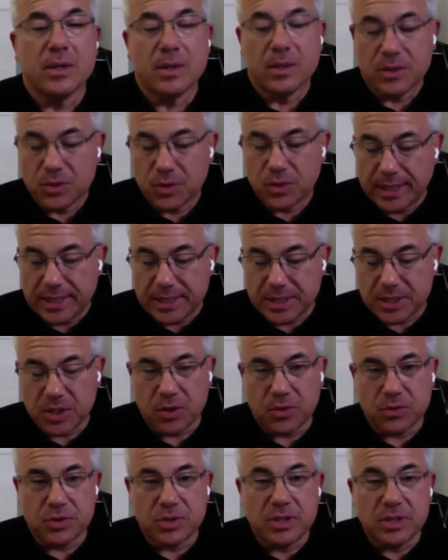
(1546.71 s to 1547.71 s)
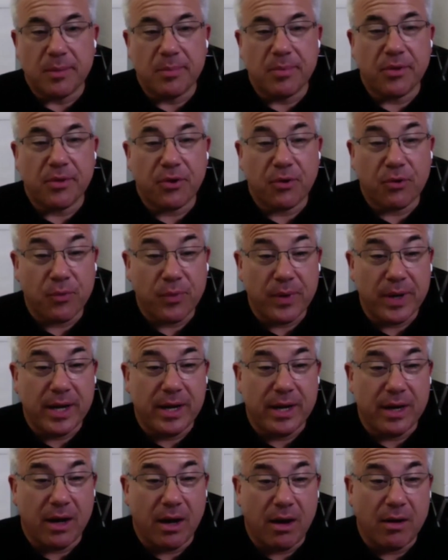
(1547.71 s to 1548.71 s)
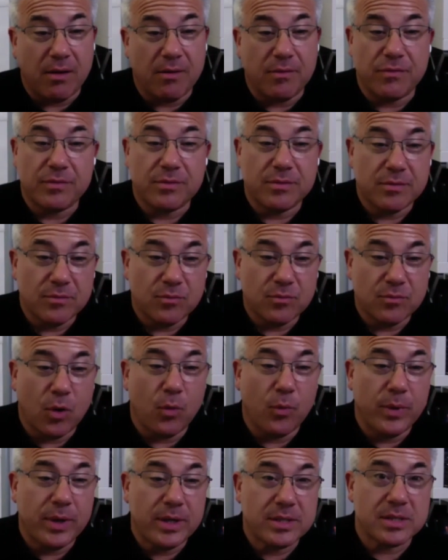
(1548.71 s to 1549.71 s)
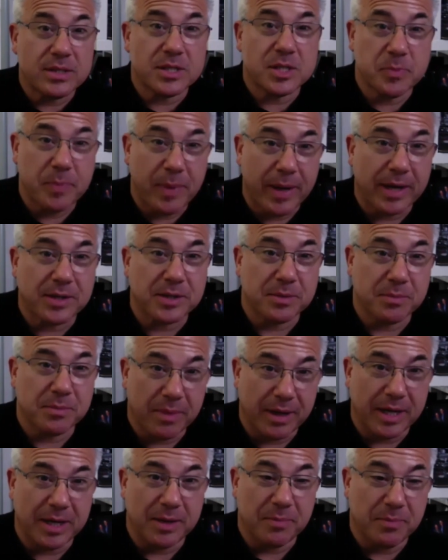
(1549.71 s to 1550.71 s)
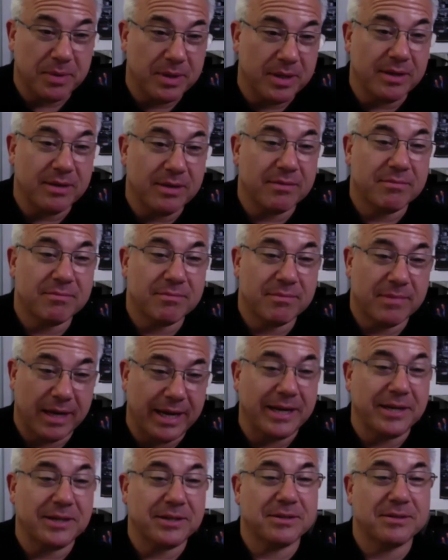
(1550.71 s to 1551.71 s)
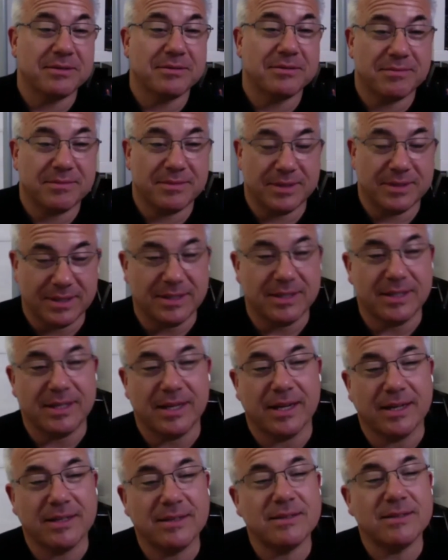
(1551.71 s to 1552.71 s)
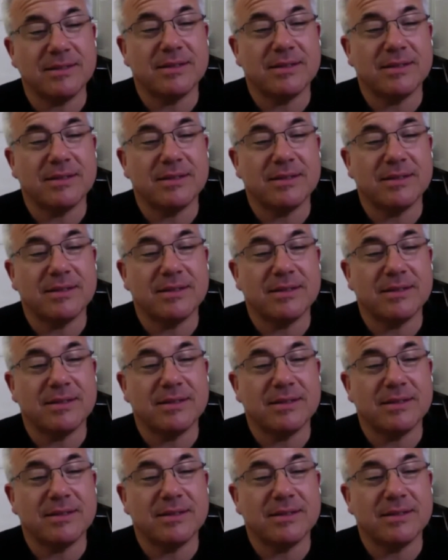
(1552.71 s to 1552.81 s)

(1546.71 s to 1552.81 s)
So let's go to number 3 of what we suspect might be 8 in the end.